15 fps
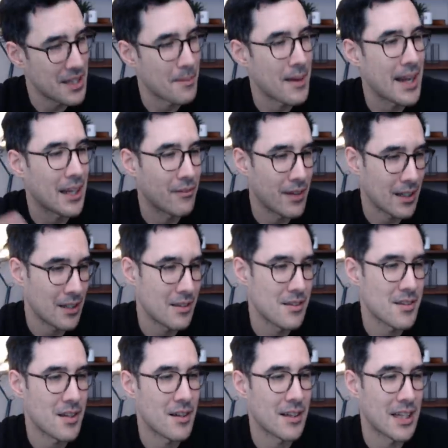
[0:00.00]
and the Bank of England,
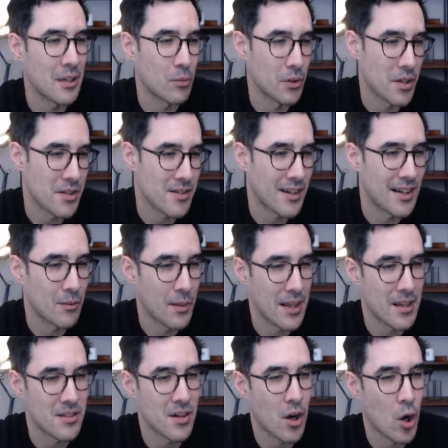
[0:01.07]
Turkey will decide whether
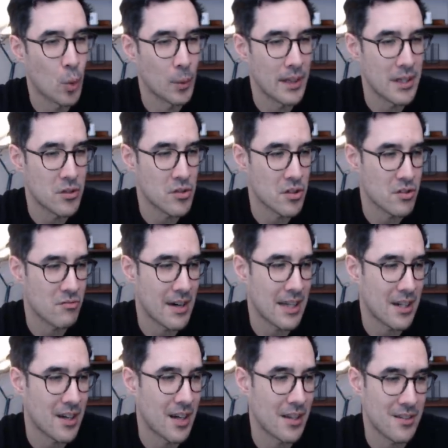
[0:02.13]
to halt interest rate
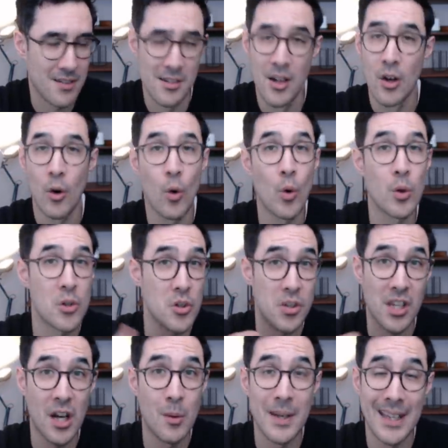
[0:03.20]
cuts or just
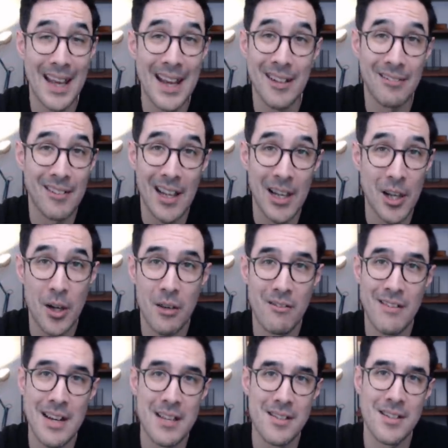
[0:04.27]
go again and lower
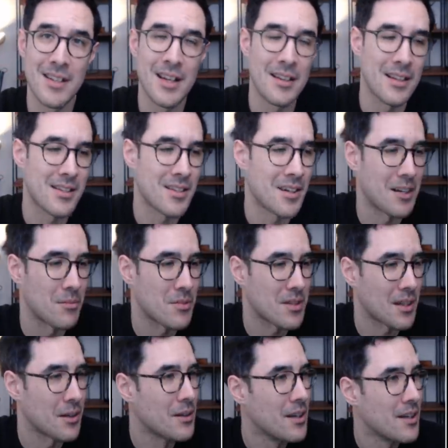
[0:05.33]
rates another time.
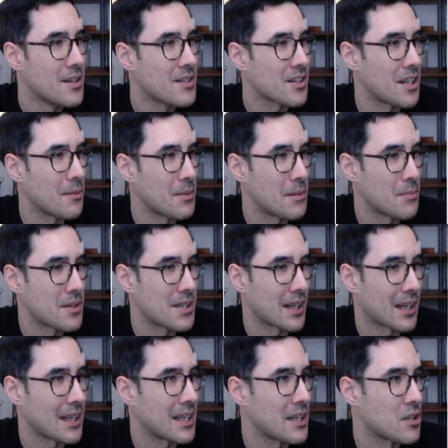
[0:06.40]
So, it's going to be
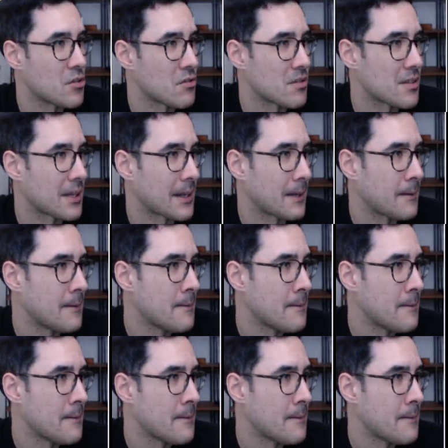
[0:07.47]
particularly interesting.